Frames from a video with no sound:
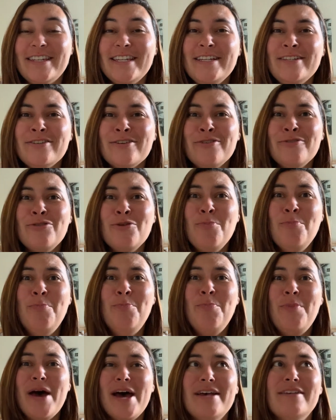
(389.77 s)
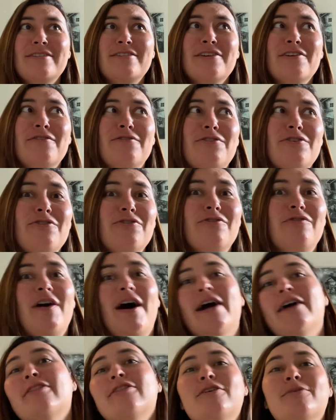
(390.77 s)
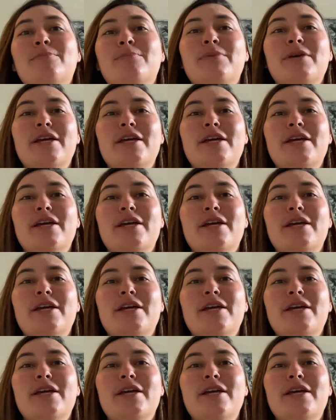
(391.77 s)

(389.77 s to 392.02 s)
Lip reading: These are the best if you find them,